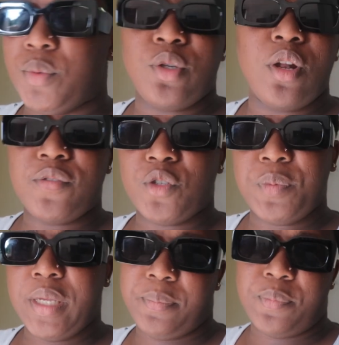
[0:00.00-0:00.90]
we would love to
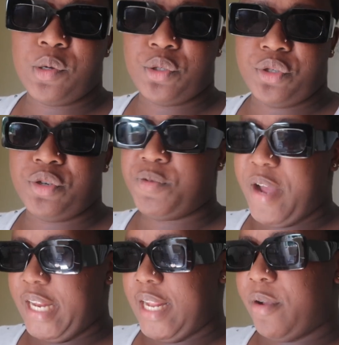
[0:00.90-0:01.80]
be in Portugal
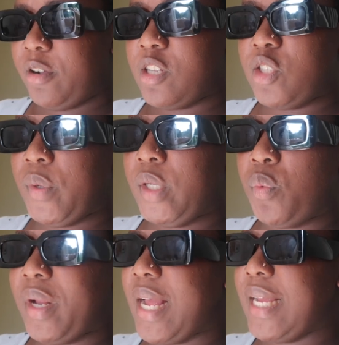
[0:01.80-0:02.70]
right now because the way the
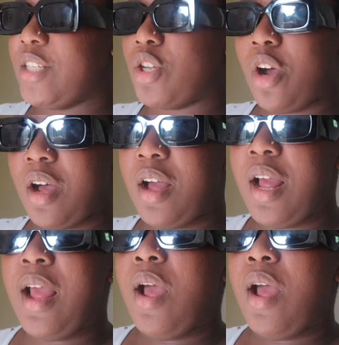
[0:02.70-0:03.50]
weather is hot.